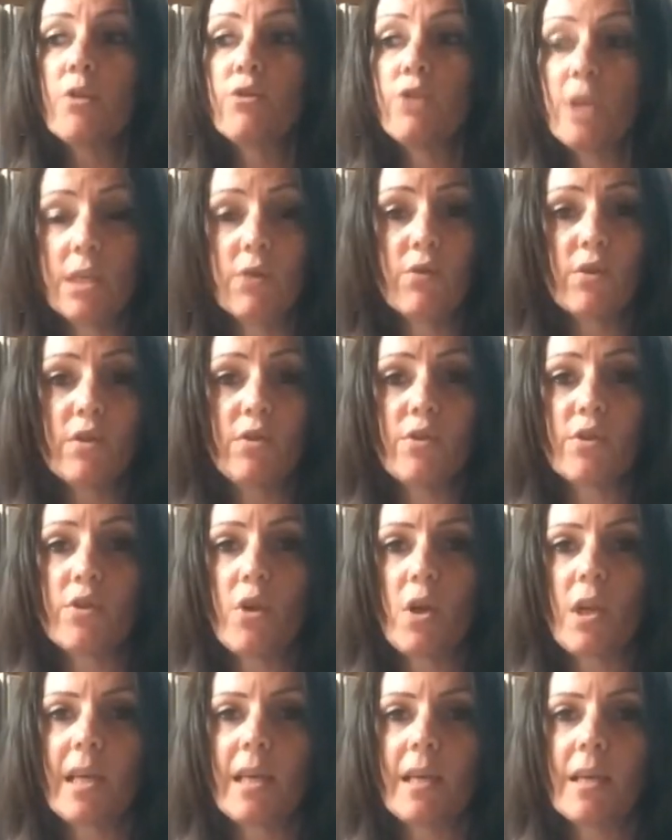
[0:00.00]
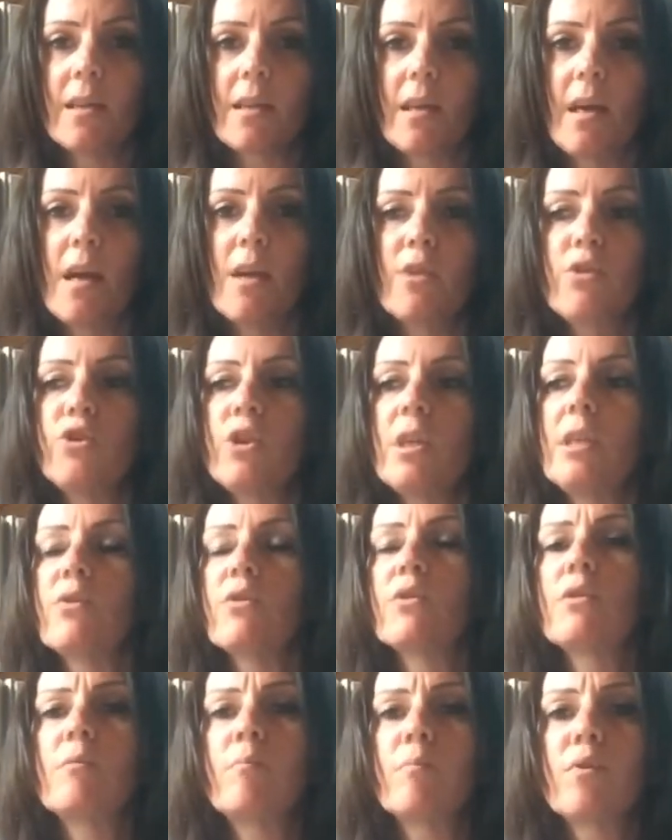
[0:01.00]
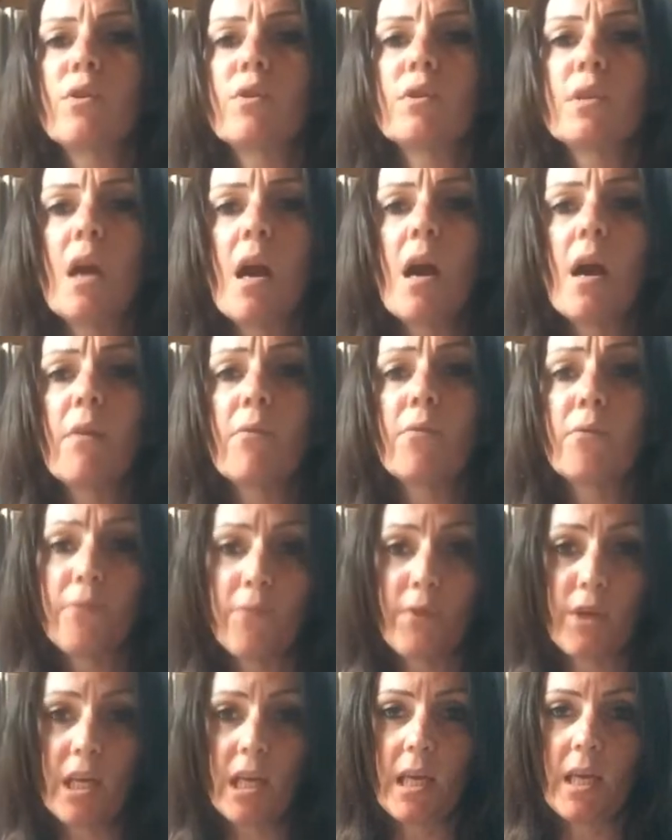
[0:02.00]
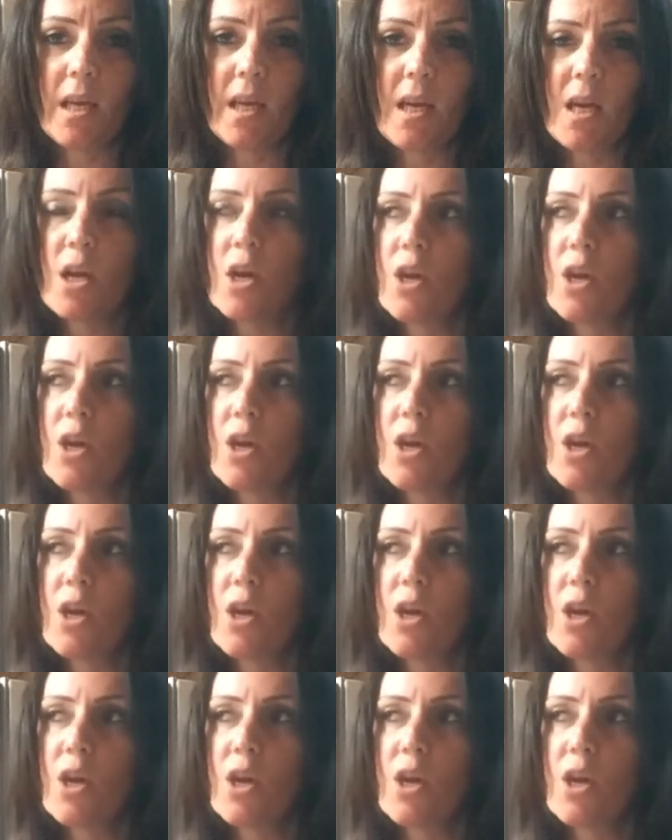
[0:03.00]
Jane Austen's not like that. Jane Austen books are funny.